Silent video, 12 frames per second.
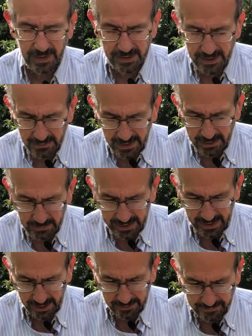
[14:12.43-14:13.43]
So here we
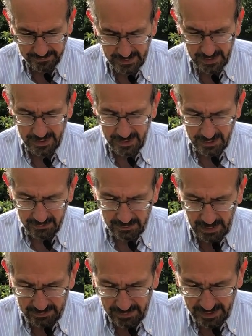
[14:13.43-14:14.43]
go.
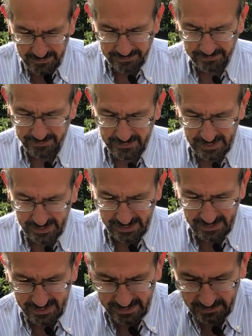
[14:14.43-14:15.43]
Remember,
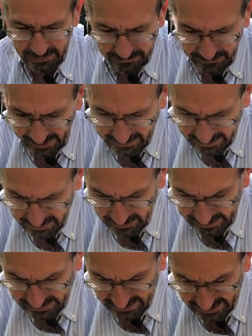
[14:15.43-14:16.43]
we've found
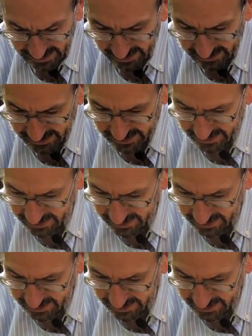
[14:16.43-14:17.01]
queen cells.